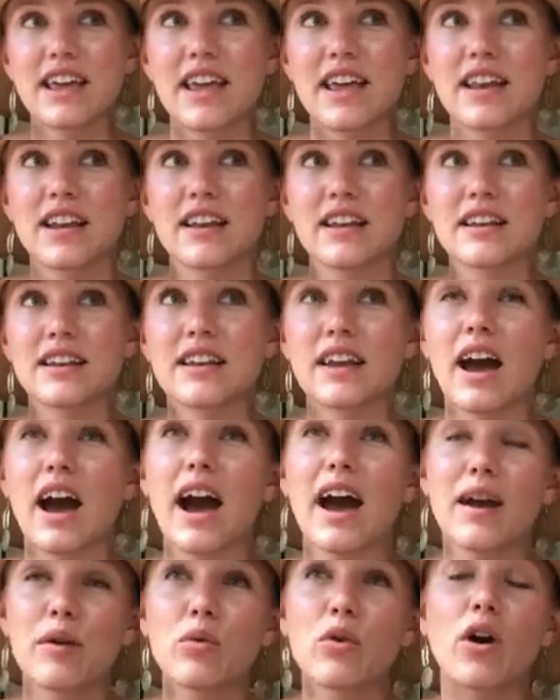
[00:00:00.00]
in,
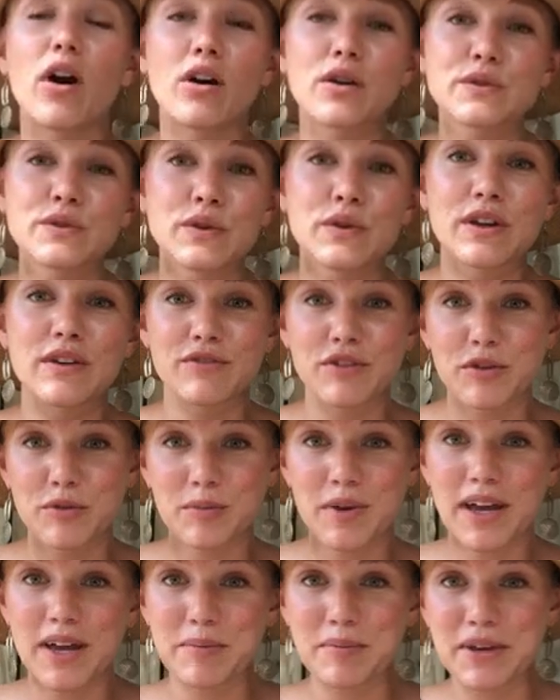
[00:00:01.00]
I will also give you
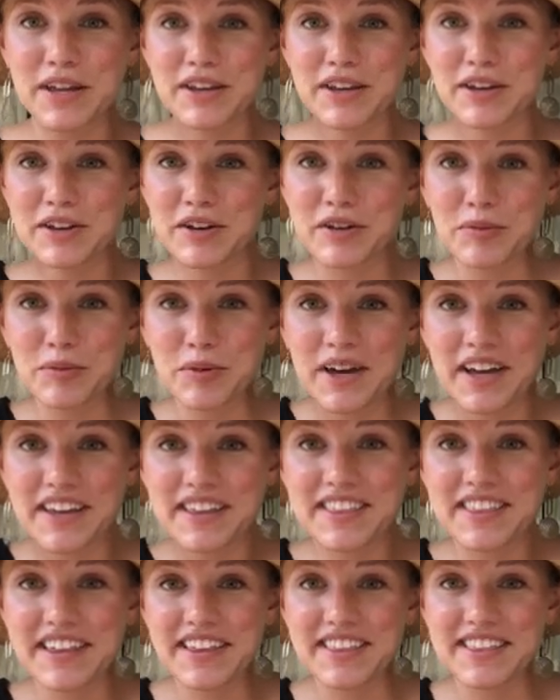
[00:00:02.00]
my opinion on why
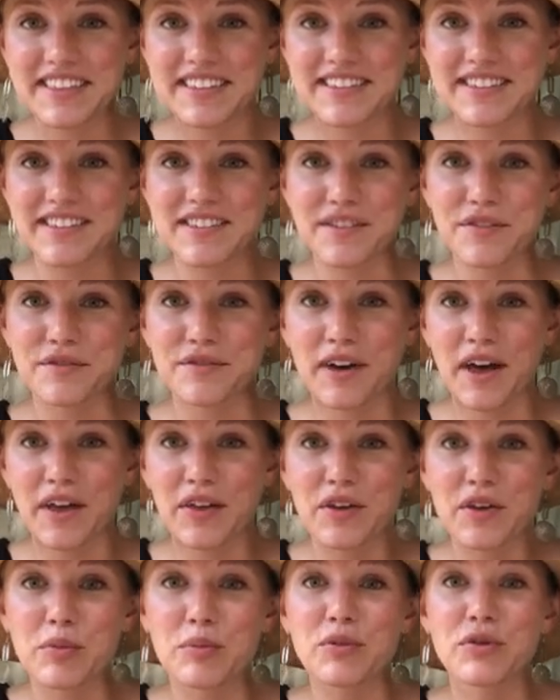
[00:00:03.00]
I think this is a
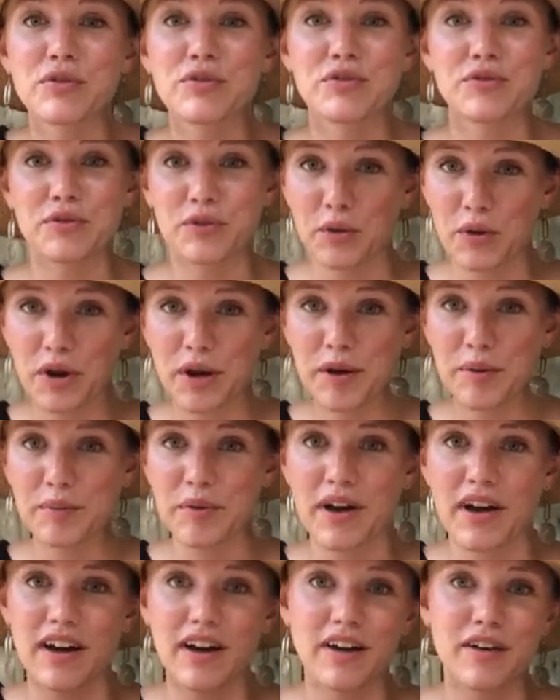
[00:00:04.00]
valuable form
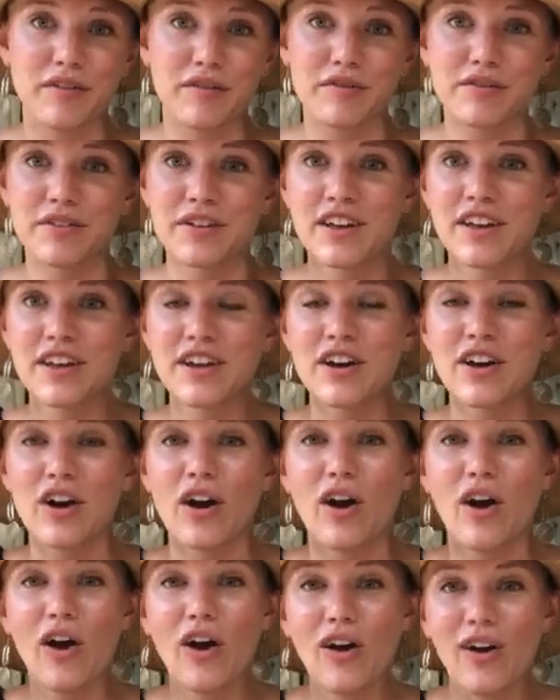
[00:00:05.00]
of
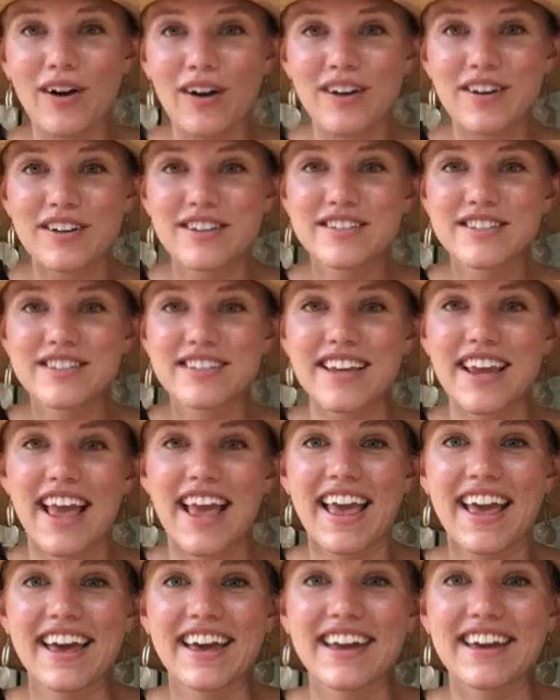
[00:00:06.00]
art
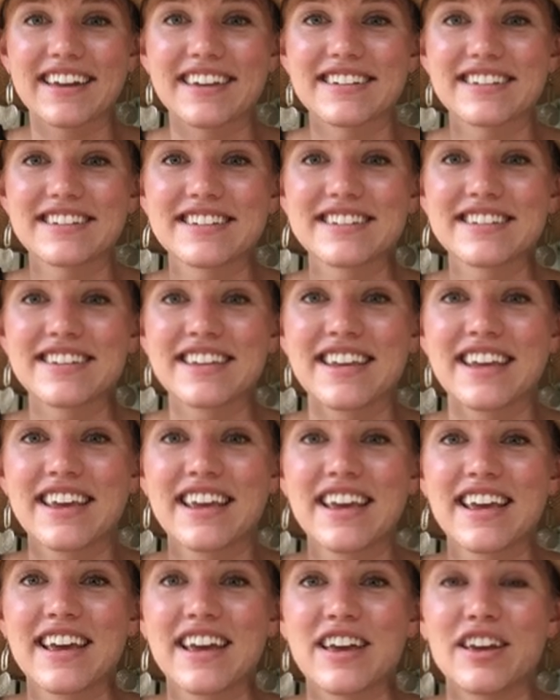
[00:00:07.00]
and
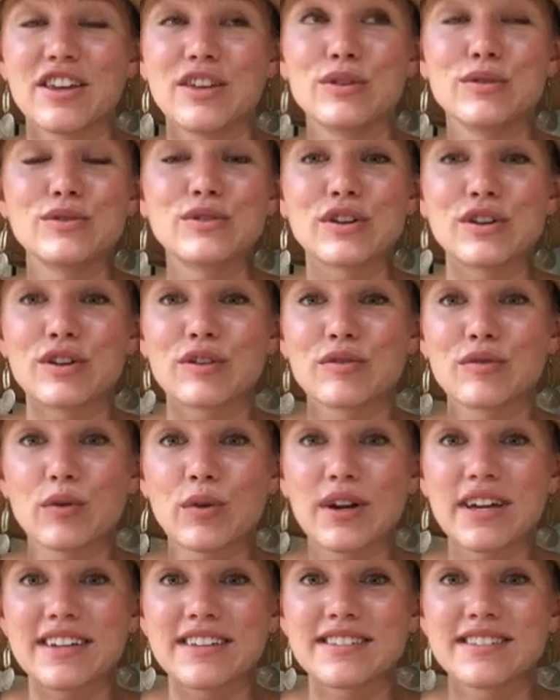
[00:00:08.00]
and using your
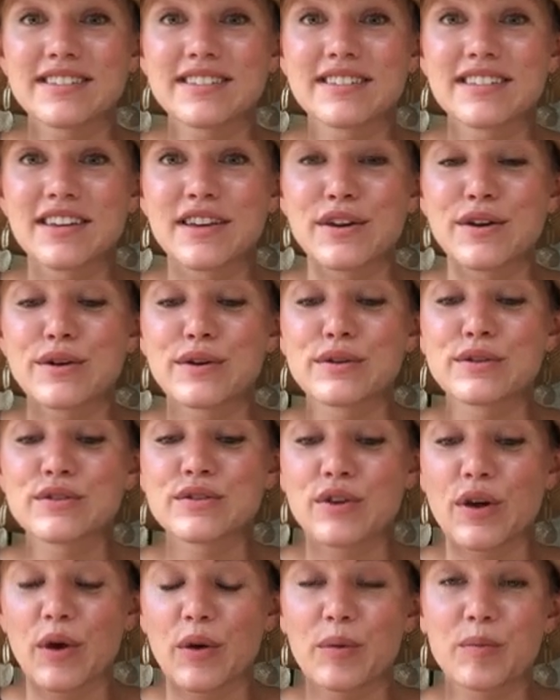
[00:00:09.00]
voice.
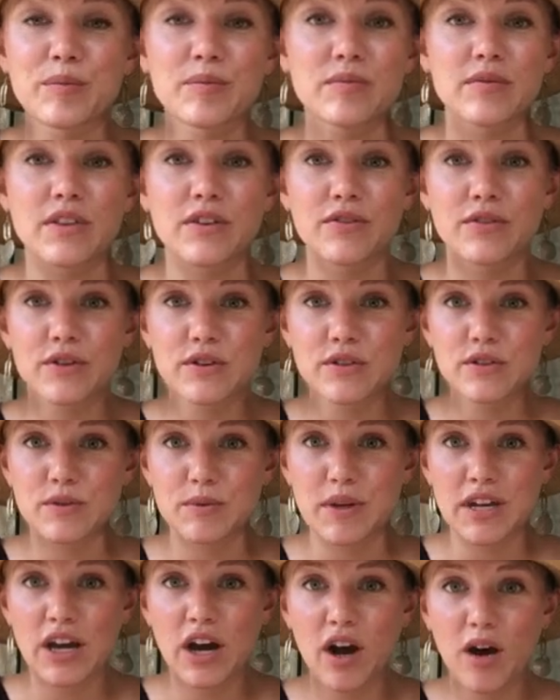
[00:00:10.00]
So the first
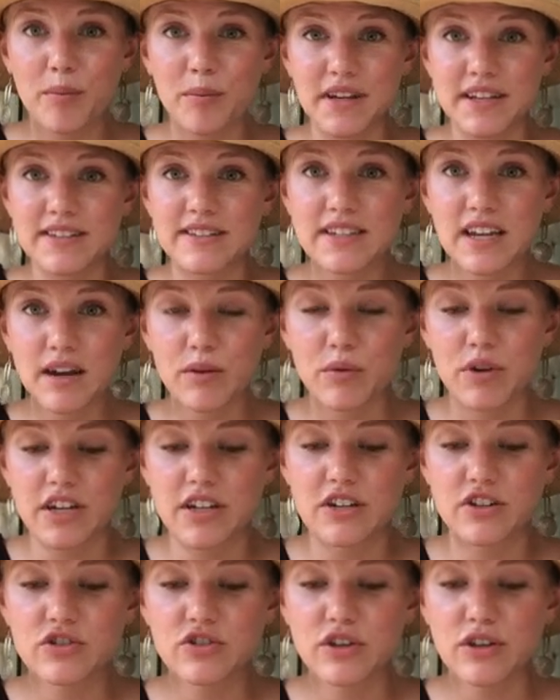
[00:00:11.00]
three comics that I
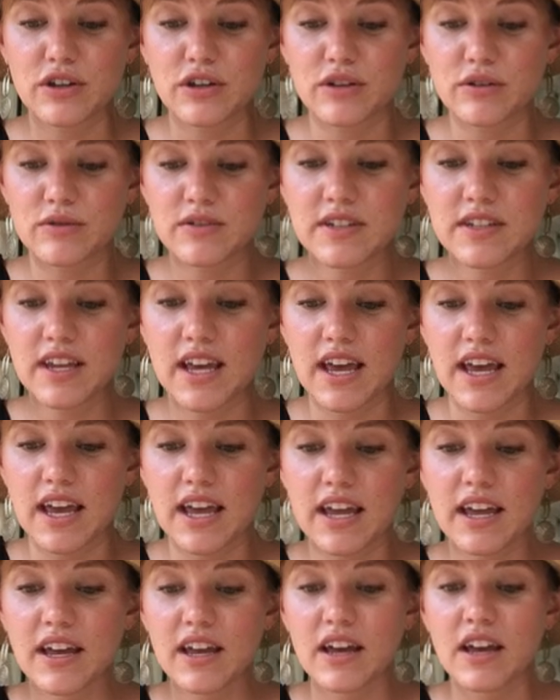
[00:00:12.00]
wanted to show you
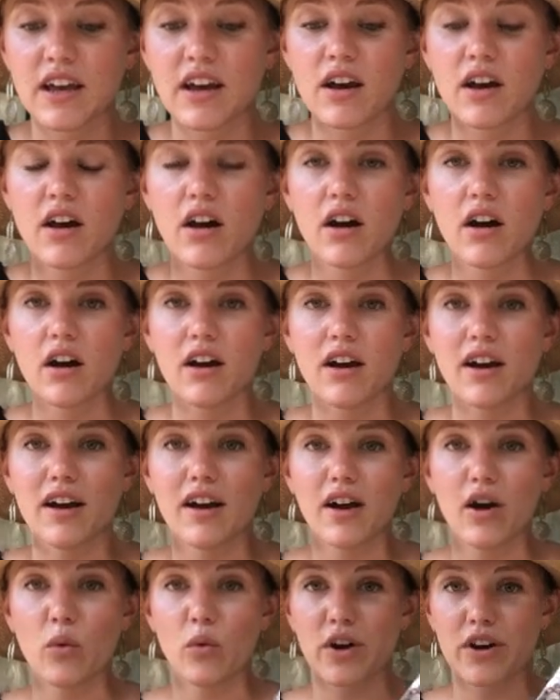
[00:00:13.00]
today
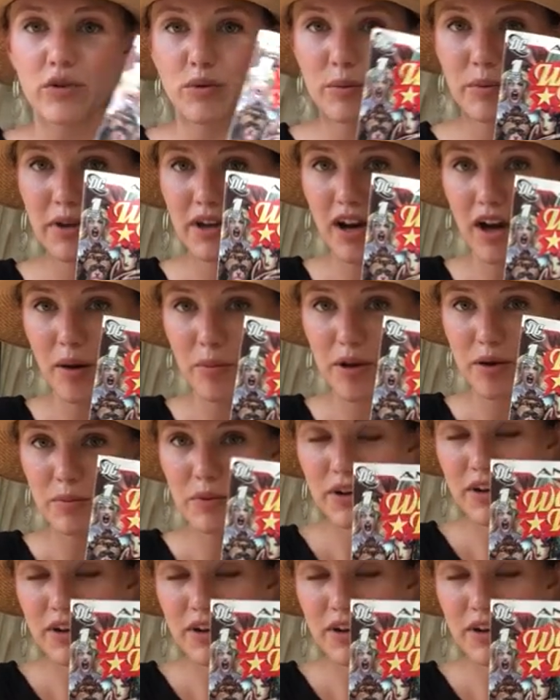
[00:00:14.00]
are a Wonder Woman comic